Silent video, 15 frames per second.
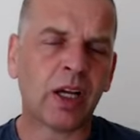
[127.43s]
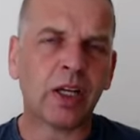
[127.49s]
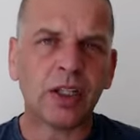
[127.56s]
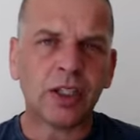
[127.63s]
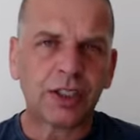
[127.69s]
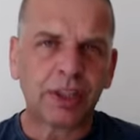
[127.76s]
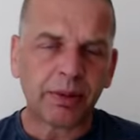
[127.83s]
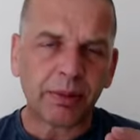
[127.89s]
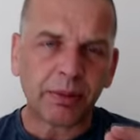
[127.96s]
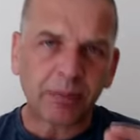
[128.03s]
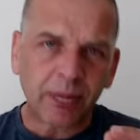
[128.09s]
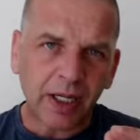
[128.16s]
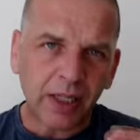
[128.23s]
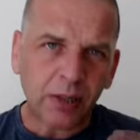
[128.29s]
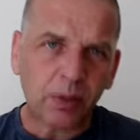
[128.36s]
So it
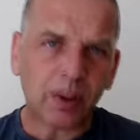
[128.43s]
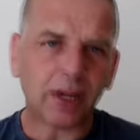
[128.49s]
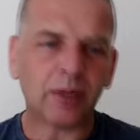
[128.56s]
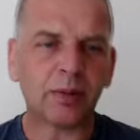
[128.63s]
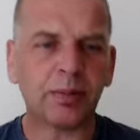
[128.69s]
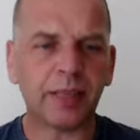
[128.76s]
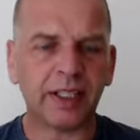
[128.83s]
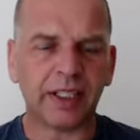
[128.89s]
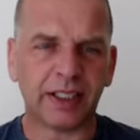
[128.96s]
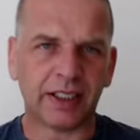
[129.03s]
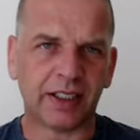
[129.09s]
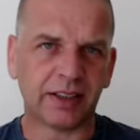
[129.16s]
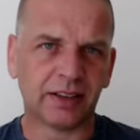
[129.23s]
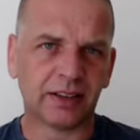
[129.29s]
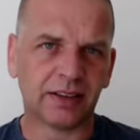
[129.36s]
may well be
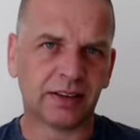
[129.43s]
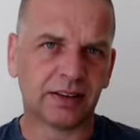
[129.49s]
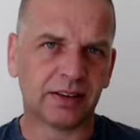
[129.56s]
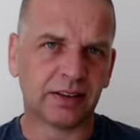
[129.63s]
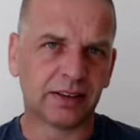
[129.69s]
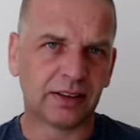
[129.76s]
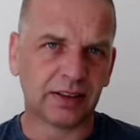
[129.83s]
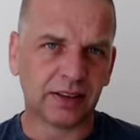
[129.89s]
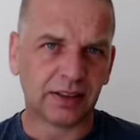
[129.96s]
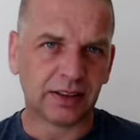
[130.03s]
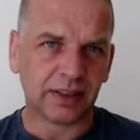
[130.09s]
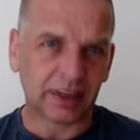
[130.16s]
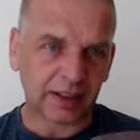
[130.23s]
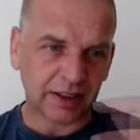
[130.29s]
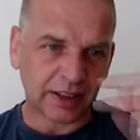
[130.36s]

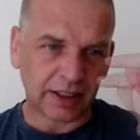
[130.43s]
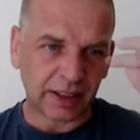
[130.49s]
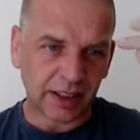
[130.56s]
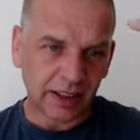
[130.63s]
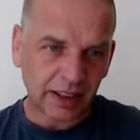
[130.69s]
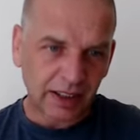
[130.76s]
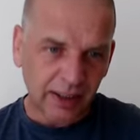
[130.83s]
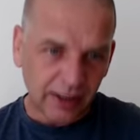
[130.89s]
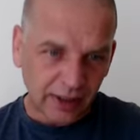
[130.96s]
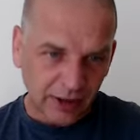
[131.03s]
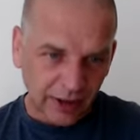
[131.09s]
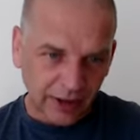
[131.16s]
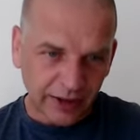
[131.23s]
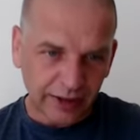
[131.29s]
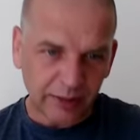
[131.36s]
that the
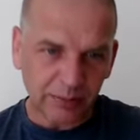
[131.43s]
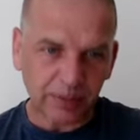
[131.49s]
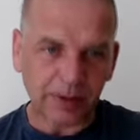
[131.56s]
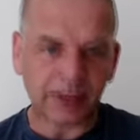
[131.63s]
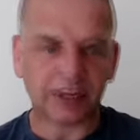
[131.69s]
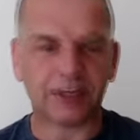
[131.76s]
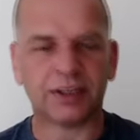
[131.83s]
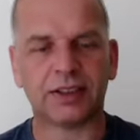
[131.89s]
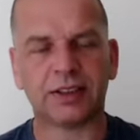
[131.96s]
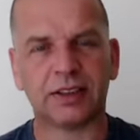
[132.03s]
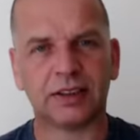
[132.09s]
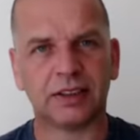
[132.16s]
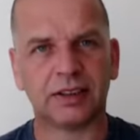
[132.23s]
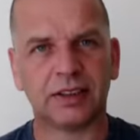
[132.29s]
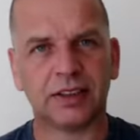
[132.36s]
other person
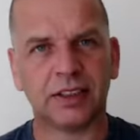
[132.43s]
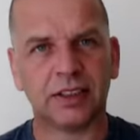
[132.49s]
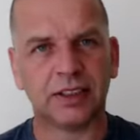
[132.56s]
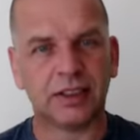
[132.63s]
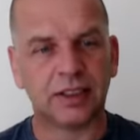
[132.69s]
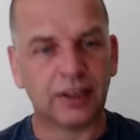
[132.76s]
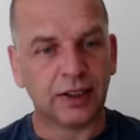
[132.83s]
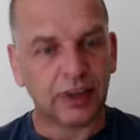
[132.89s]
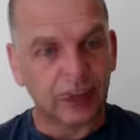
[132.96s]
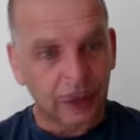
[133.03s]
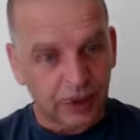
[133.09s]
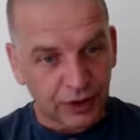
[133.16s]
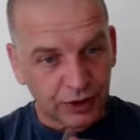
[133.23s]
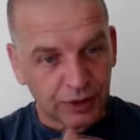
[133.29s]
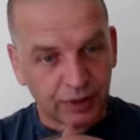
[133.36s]

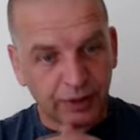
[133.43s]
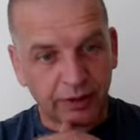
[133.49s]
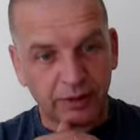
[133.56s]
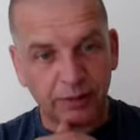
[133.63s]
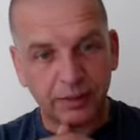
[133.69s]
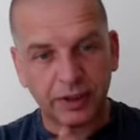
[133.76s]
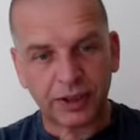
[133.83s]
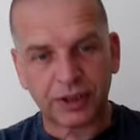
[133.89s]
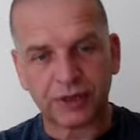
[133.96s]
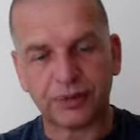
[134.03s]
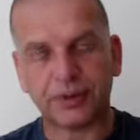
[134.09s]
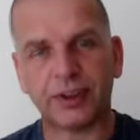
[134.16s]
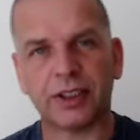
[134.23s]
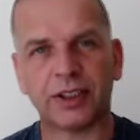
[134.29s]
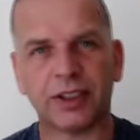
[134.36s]
has thrown a punch
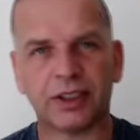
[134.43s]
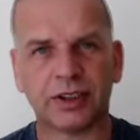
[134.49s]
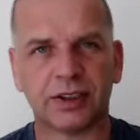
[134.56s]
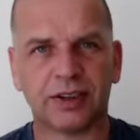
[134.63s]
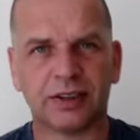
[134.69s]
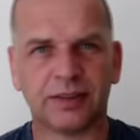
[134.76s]
first